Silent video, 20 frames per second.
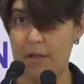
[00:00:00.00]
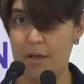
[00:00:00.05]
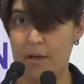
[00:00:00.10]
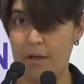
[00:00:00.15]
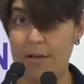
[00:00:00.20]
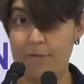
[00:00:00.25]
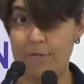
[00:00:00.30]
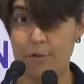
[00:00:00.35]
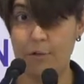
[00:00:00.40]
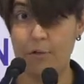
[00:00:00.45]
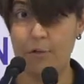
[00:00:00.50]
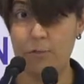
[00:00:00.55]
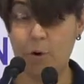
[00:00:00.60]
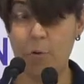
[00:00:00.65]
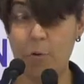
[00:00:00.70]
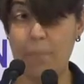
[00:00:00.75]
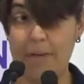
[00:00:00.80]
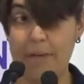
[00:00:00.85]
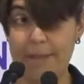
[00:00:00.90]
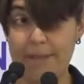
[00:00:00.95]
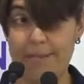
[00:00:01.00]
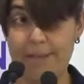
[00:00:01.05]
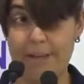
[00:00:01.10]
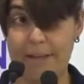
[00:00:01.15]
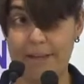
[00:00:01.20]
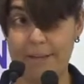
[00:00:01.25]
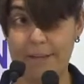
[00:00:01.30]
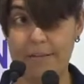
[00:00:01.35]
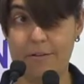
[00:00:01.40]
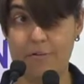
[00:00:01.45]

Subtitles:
have the wrong baseline to